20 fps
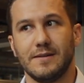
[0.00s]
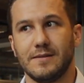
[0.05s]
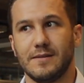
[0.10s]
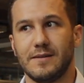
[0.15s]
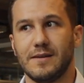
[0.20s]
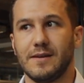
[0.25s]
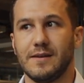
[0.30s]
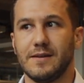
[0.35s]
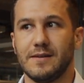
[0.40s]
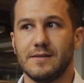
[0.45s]

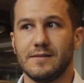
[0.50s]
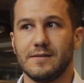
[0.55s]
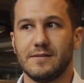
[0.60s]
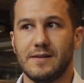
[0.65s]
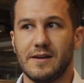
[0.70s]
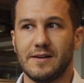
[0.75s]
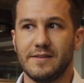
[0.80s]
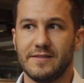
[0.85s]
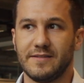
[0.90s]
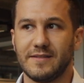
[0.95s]

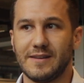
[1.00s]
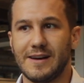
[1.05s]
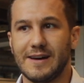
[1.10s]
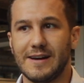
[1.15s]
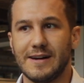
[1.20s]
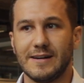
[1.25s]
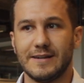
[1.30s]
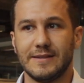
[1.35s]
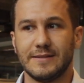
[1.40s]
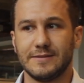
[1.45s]
There's
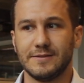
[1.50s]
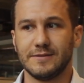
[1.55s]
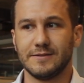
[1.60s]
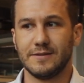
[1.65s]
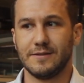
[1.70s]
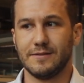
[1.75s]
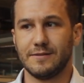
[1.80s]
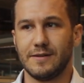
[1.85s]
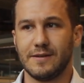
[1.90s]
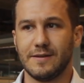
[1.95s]
a
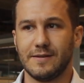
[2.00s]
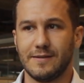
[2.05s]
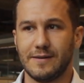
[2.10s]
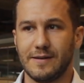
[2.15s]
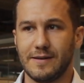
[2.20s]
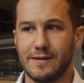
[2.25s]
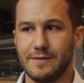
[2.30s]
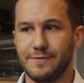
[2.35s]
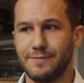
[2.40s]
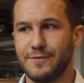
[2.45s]

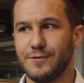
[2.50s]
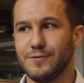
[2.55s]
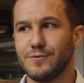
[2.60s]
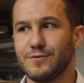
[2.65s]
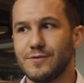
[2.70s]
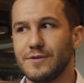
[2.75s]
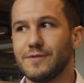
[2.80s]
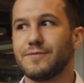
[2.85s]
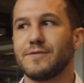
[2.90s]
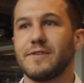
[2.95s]

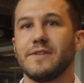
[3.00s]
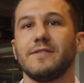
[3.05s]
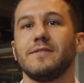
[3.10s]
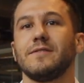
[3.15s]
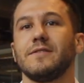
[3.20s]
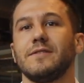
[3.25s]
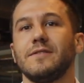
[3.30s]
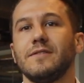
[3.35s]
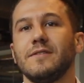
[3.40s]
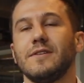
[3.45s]
few
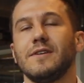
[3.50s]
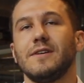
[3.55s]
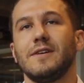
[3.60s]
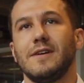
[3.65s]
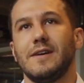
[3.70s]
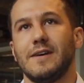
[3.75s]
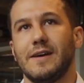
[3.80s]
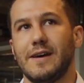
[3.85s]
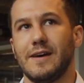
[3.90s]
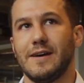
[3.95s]
differences
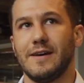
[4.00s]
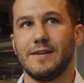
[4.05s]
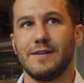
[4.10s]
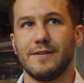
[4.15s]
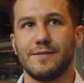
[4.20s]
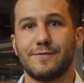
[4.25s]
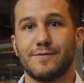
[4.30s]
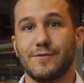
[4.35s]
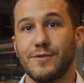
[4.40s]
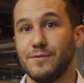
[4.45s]

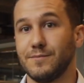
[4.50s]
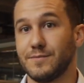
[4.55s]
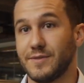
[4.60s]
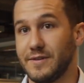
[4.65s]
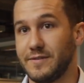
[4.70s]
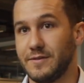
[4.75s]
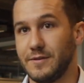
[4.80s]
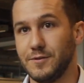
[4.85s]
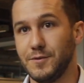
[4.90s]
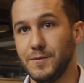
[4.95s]
from
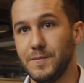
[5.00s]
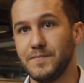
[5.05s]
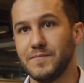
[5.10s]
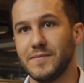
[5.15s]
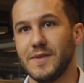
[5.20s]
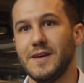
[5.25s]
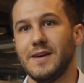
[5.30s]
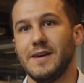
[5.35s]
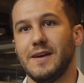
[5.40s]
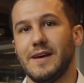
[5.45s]
Brazil,
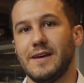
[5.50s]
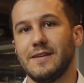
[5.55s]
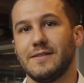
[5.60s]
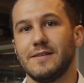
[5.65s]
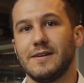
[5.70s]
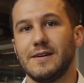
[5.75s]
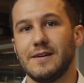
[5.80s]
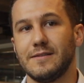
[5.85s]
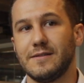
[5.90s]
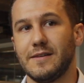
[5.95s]

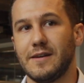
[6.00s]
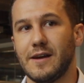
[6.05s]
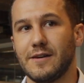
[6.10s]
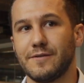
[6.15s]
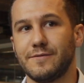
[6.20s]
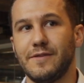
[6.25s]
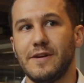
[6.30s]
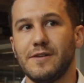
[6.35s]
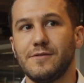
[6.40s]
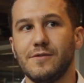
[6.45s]
and they
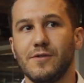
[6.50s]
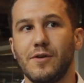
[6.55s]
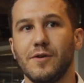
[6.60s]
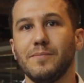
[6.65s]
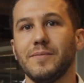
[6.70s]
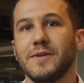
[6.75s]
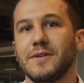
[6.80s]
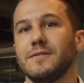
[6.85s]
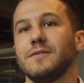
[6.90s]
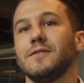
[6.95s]
are very
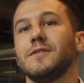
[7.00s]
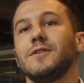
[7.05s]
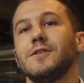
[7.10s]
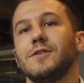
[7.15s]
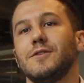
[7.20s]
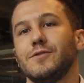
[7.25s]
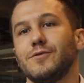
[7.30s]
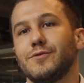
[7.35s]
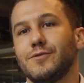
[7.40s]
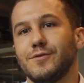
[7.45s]
open
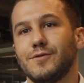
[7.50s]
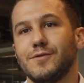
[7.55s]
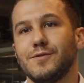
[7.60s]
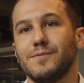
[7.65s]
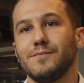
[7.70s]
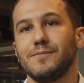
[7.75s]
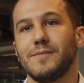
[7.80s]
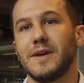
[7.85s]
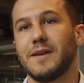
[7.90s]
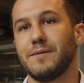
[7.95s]

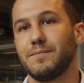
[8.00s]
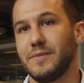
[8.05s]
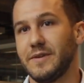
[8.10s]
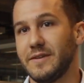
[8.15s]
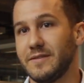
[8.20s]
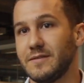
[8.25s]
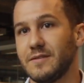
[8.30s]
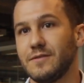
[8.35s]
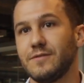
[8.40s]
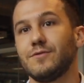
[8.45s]
to make
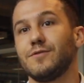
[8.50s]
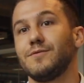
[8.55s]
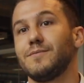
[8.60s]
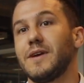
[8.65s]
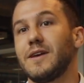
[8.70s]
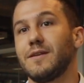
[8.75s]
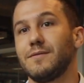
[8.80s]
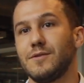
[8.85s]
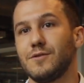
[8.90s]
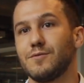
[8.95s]
business, to
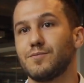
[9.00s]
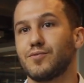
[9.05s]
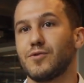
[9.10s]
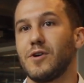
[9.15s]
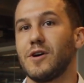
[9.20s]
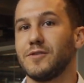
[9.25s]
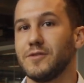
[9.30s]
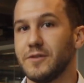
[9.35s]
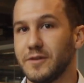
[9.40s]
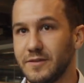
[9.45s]
make new
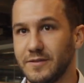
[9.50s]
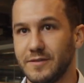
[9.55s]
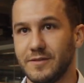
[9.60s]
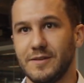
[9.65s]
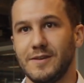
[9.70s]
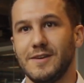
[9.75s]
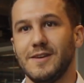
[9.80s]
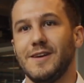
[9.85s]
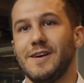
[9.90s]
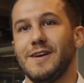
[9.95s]

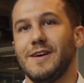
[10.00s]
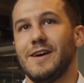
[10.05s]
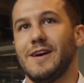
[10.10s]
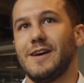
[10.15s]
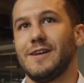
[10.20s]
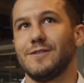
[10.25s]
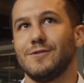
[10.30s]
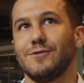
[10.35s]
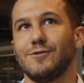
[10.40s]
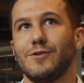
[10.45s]
products,
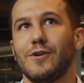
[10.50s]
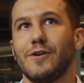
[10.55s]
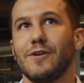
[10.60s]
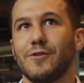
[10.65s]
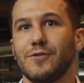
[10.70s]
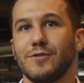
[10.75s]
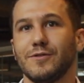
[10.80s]
and not